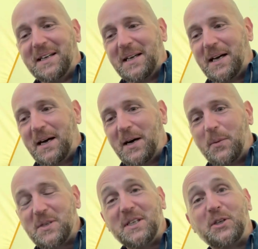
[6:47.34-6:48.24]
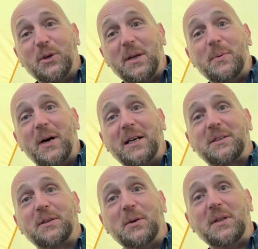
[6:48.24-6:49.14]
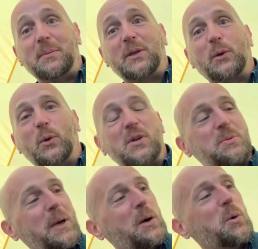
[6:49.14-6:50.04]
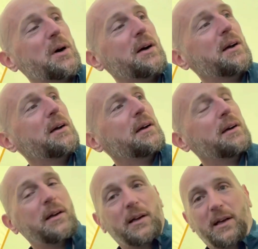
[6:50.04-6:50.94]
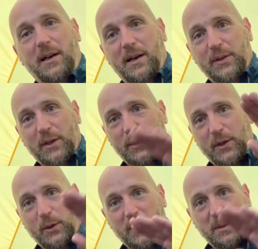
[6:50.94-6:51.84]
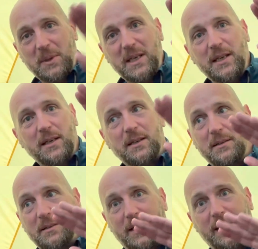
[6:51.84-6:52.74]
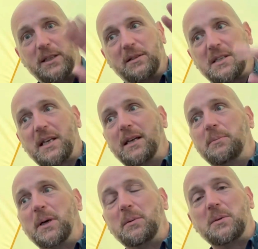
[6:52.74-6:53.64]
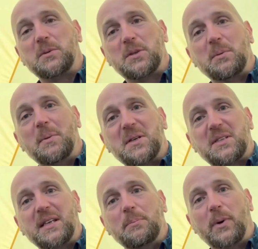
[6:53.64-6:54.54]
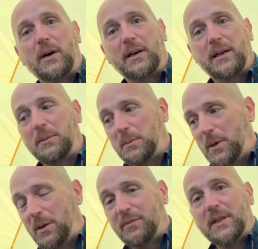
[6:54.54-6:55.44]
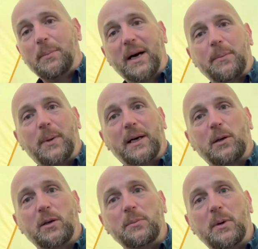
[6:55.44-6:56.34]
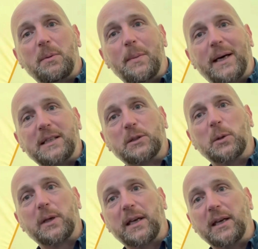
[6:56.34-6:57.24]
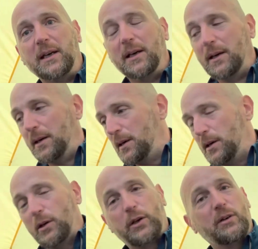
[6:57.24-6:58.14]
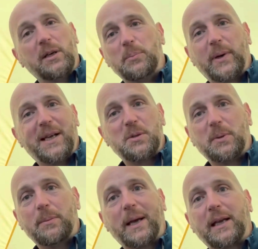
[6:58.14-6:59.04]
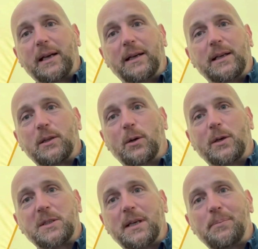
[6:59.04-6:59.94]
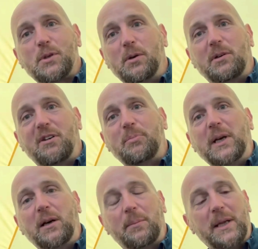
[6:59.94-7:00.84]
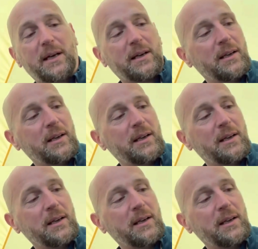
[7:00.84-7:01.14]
I wasn't sure about actually doing the Monroe as well. I thought the wee initial ascent bit was just a wee bit steep, but with having the backpack on, but we managed it okay. Really impressed with the big granite doors, absolutely love being up there.